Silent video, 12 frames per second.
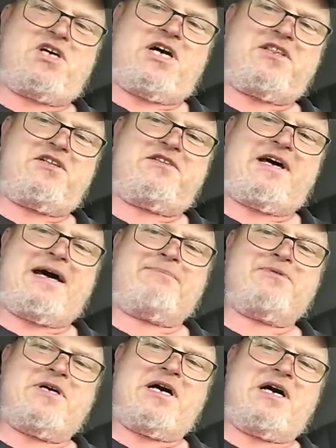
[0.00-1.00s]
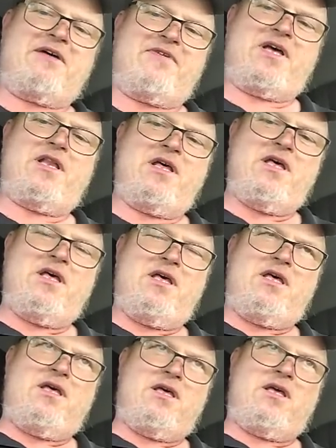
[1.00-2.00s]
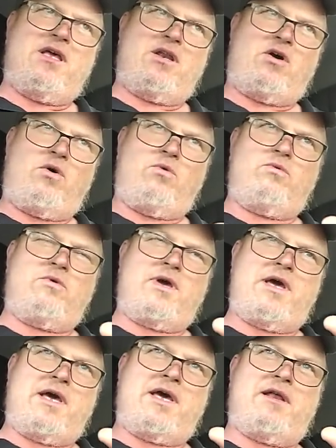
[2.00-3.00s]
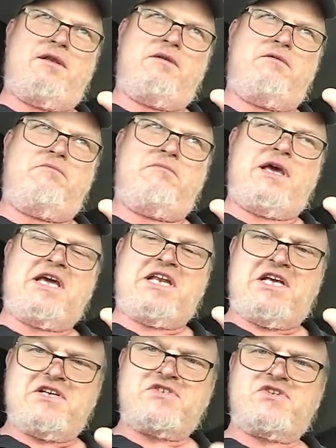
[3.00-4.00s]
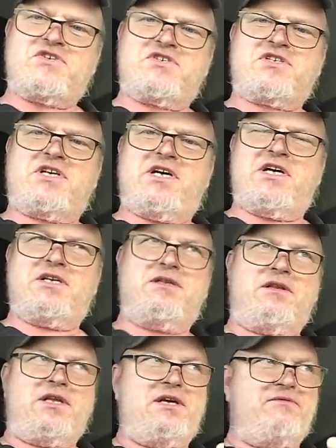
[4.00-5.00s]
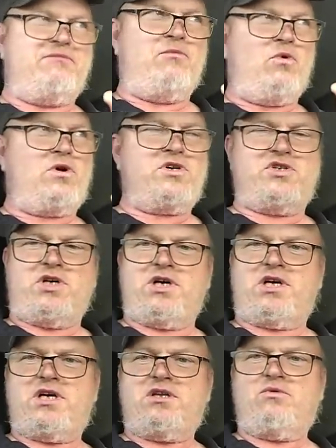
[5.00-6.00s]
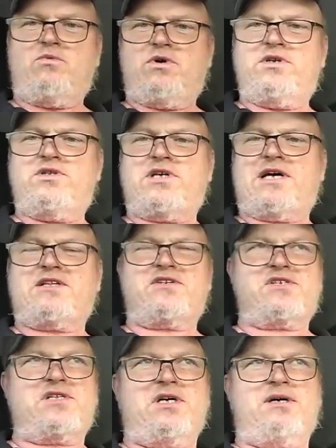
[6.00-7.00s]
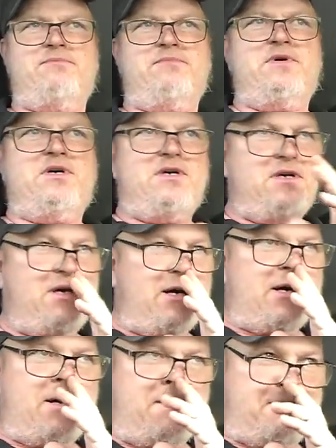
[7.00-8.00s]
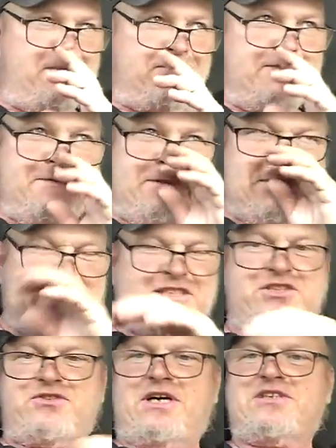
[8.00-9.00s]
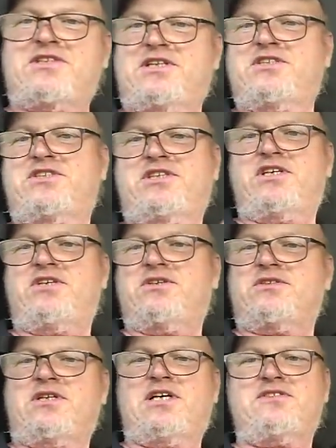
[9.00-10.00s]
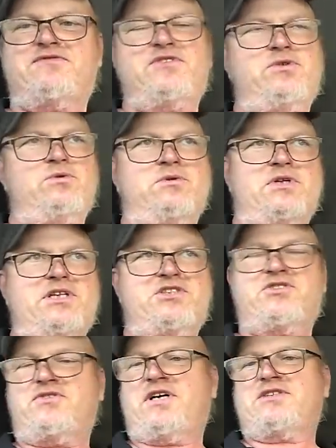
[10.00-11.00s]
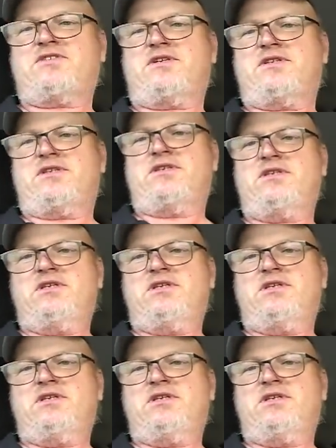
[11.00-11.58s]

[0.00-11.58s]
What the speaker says: cut the tops out of it, you know, and make it easier to skid, leave more junk in the woods at the stump, less stress on the skidders, less fuel, less stress on the